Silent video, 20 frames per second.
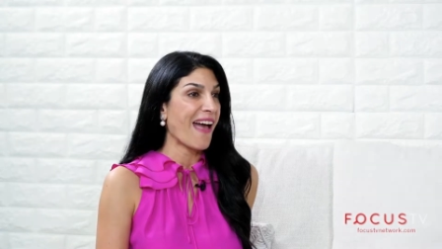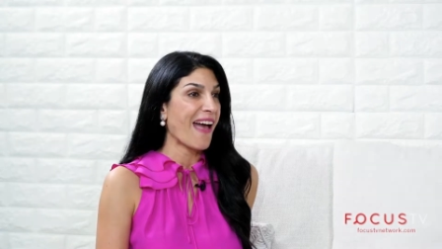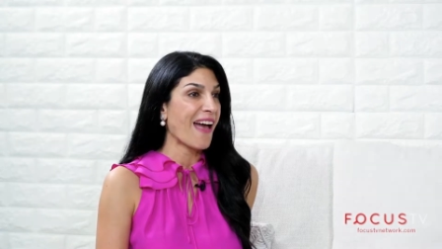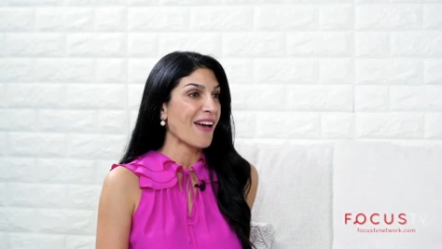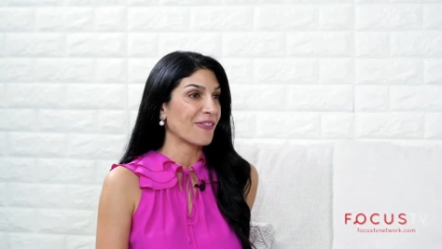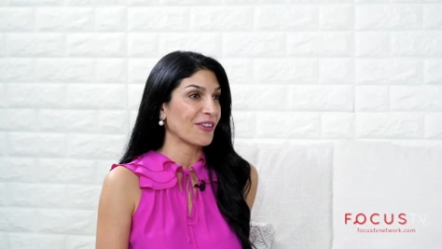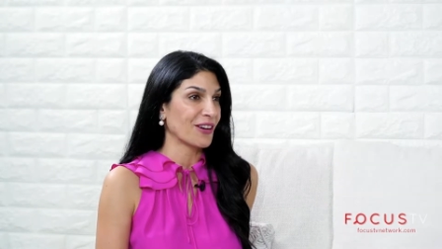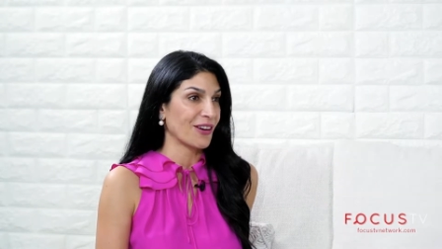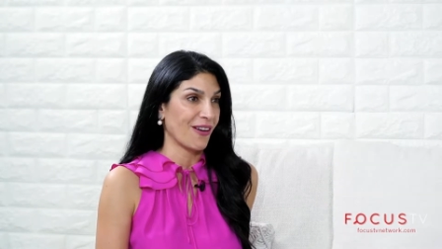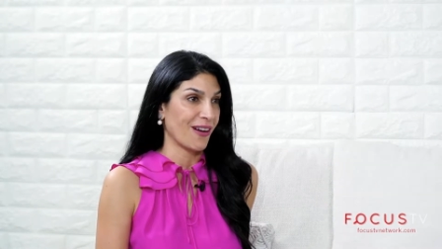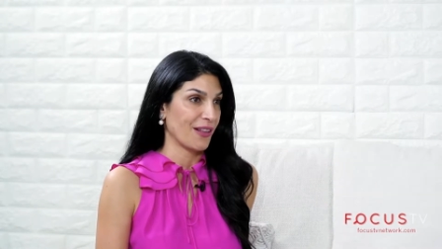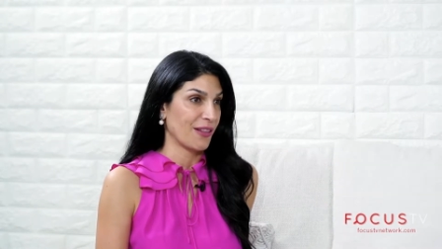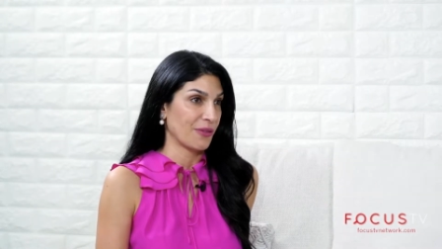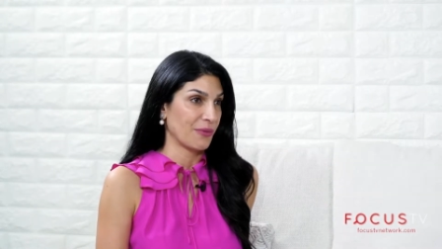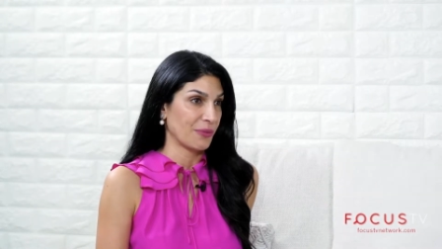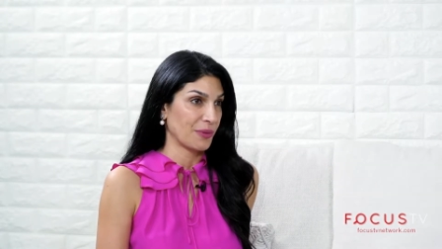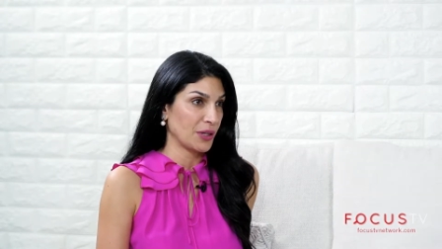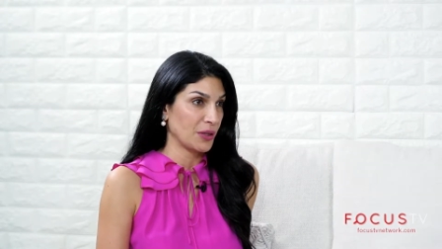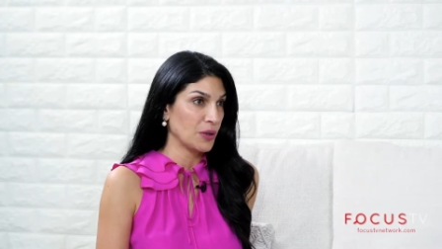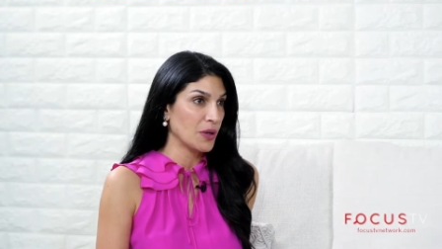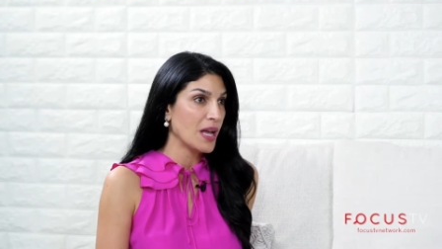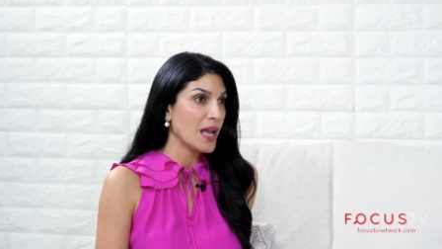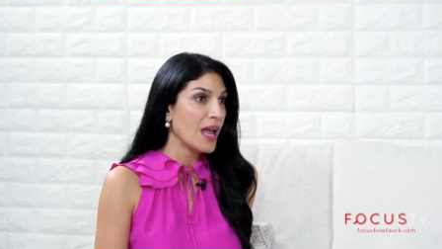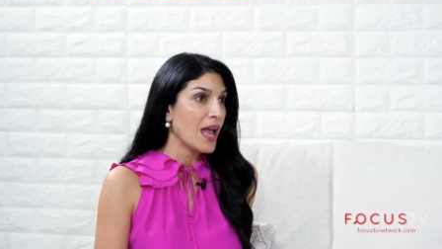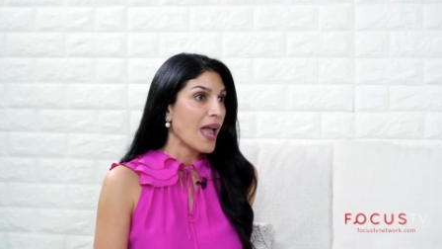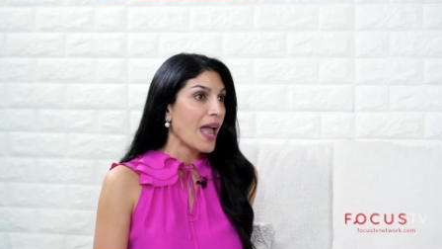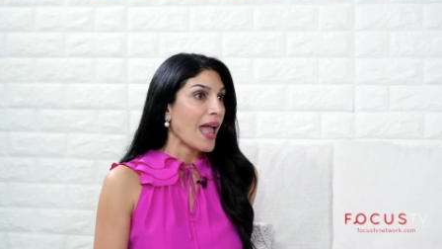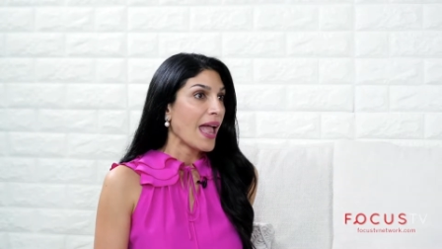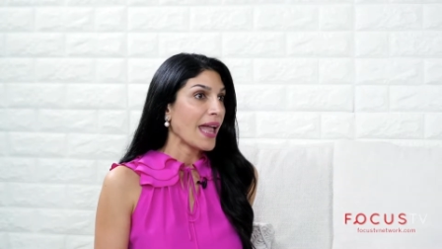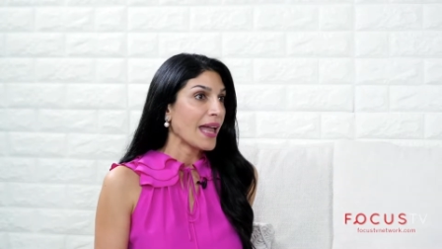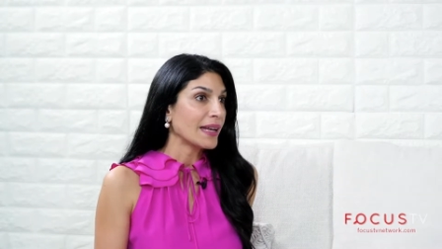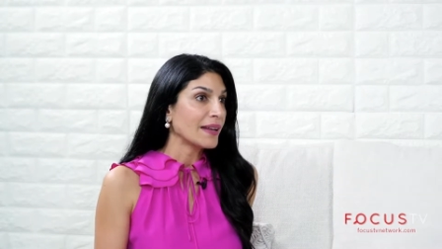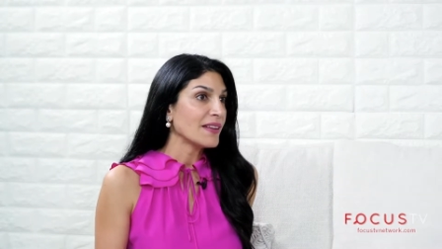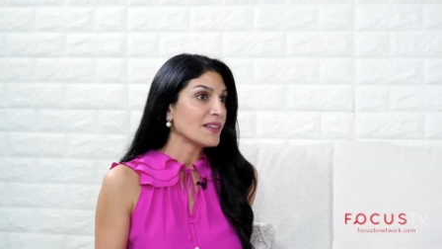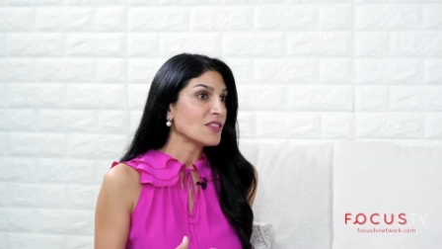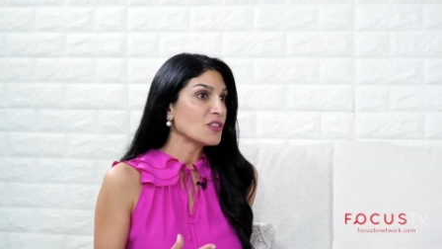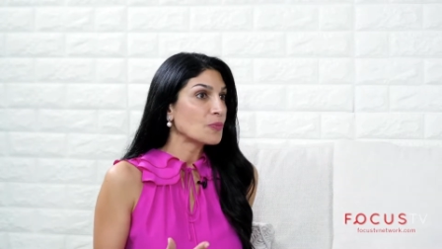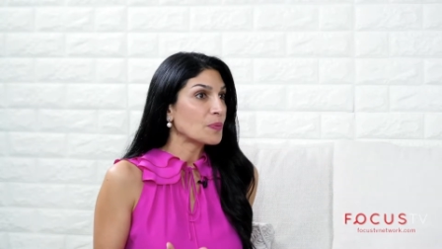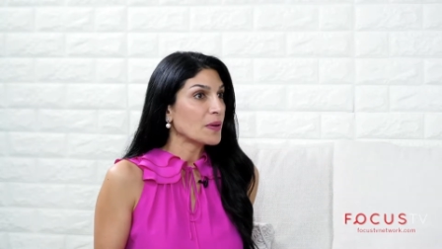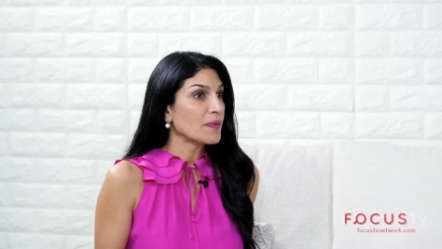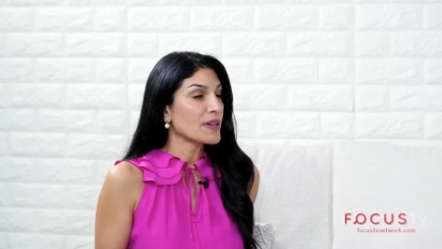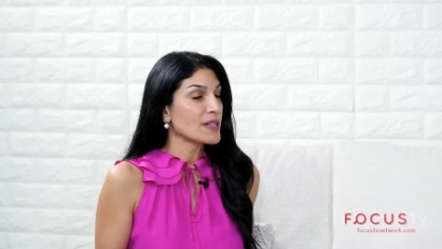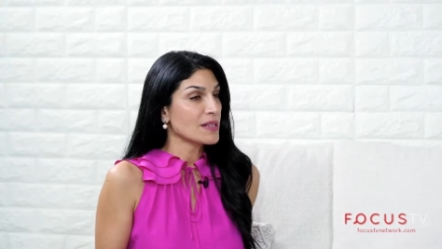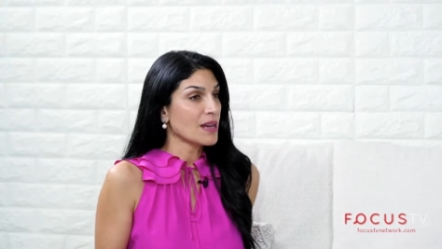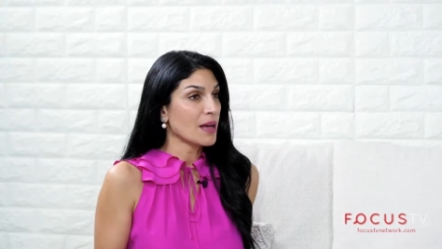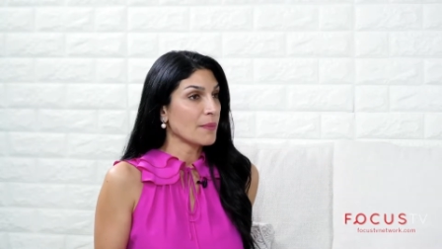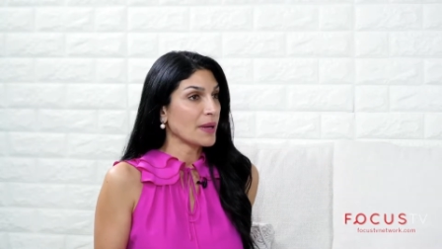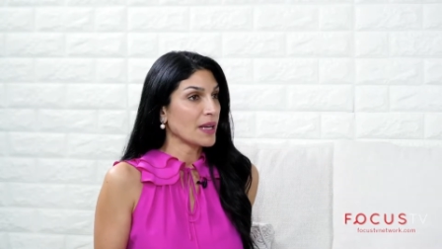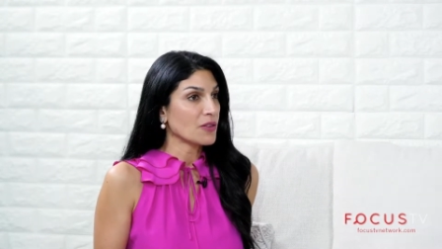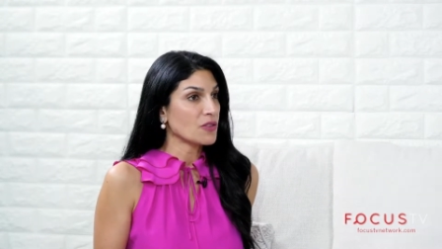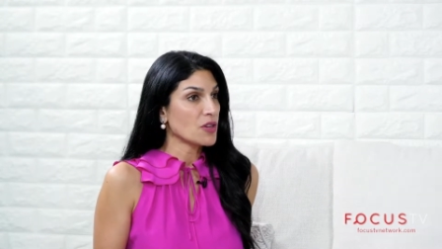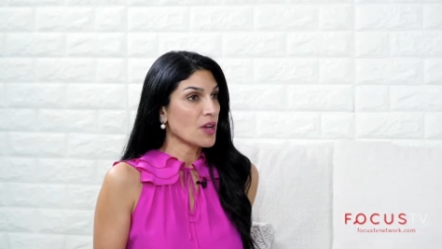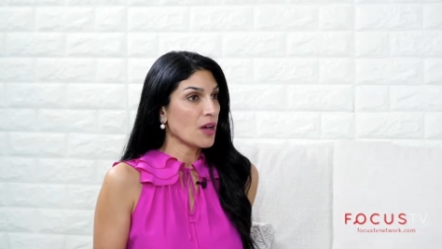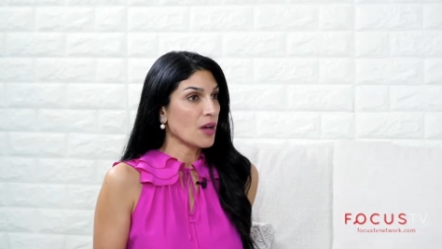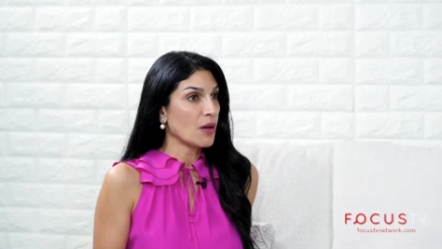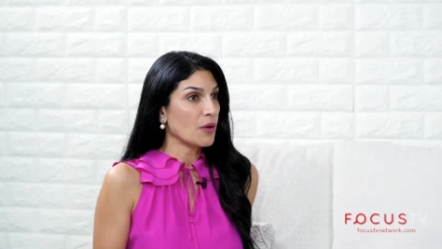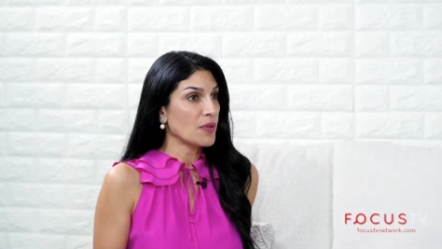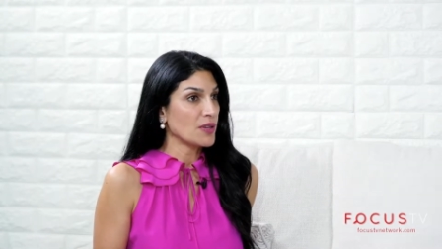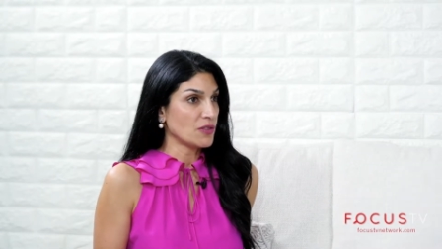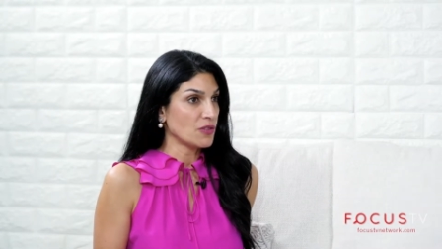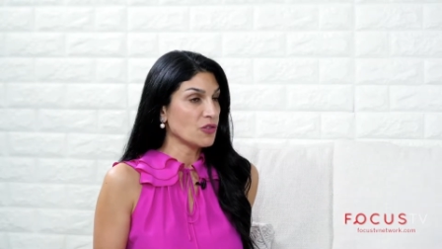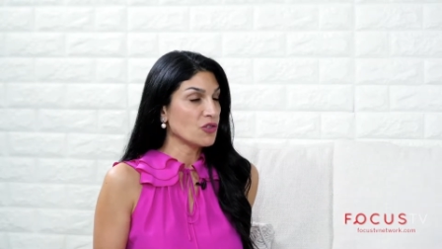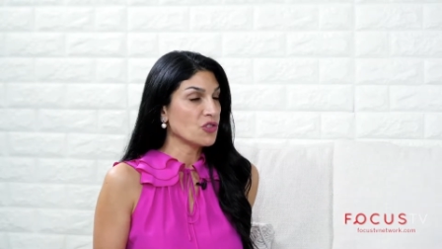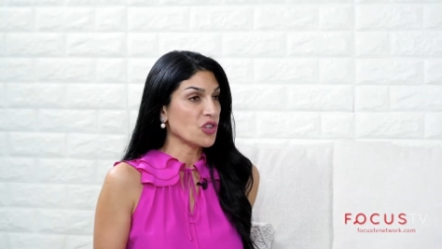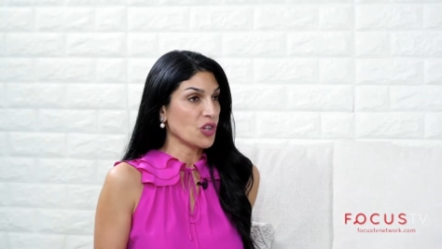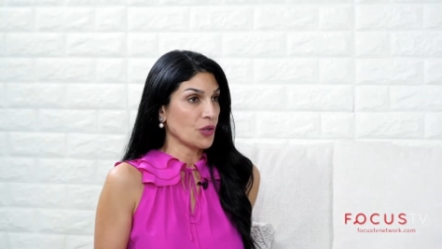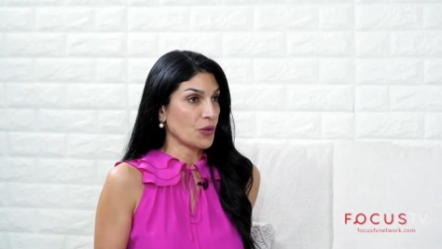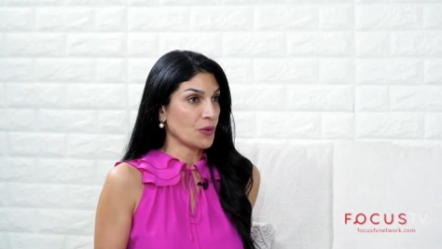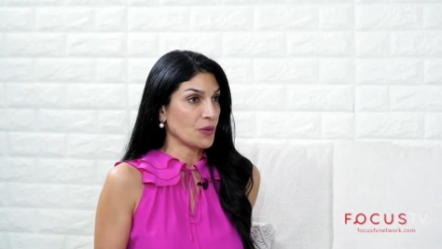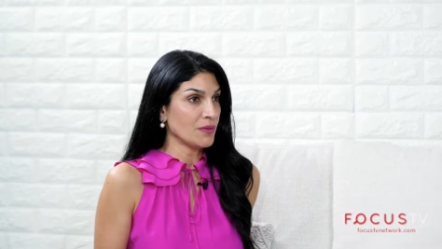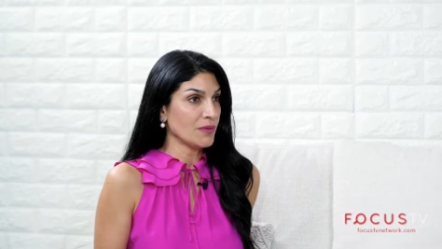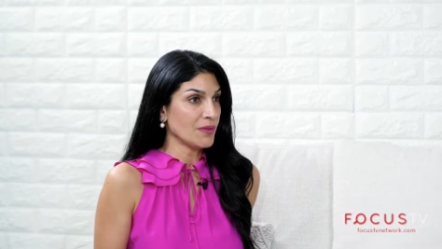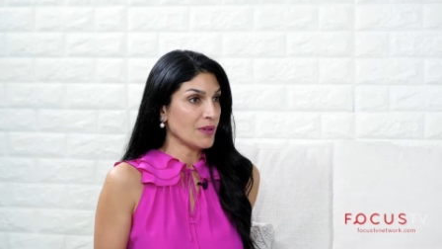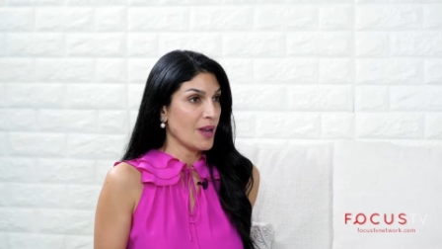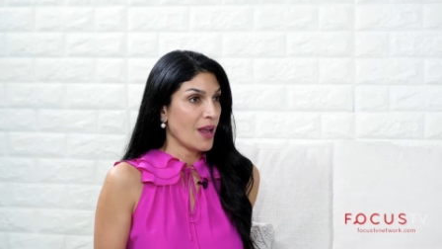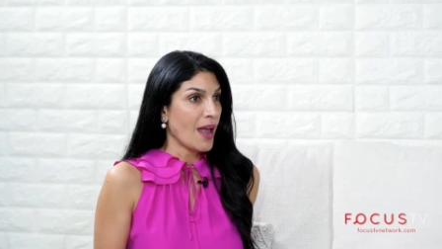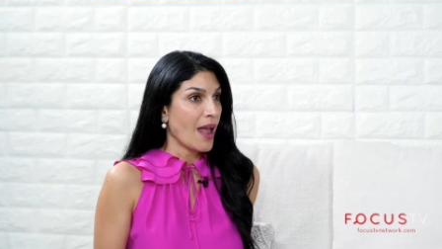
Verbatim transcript: ever gone through. And this is perfect timing. So this is June.